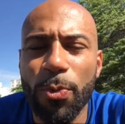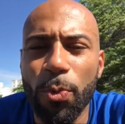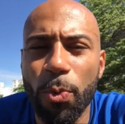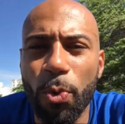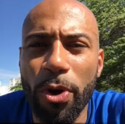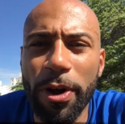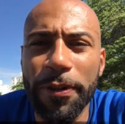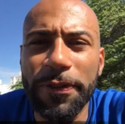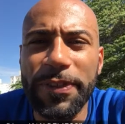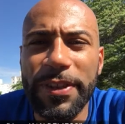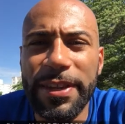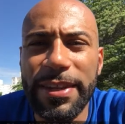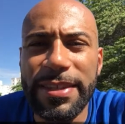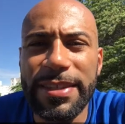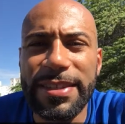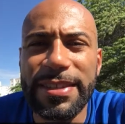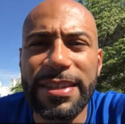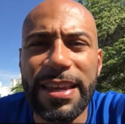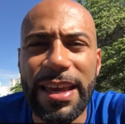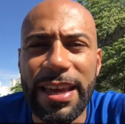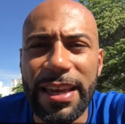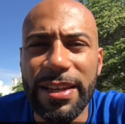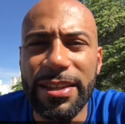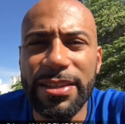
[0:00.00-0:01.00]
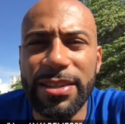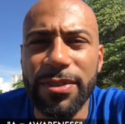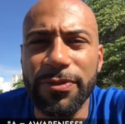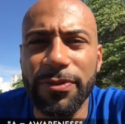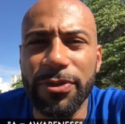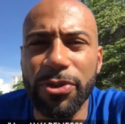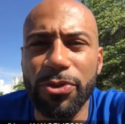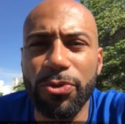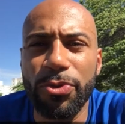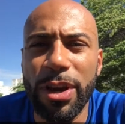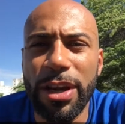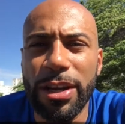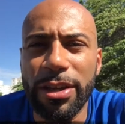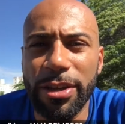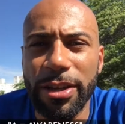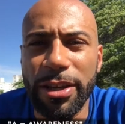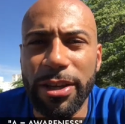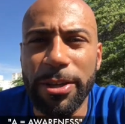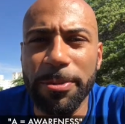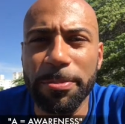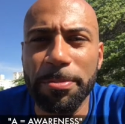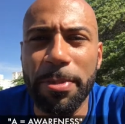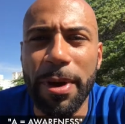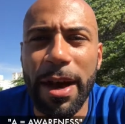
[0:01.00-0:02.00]
want the aesthetics of a great
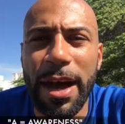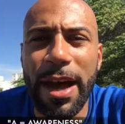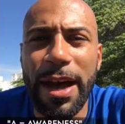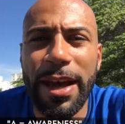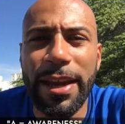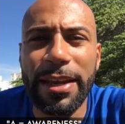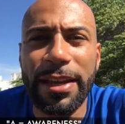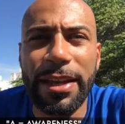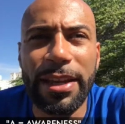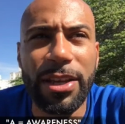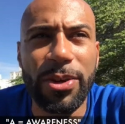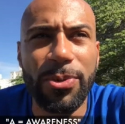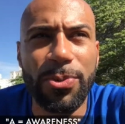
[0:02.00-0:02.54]
looking body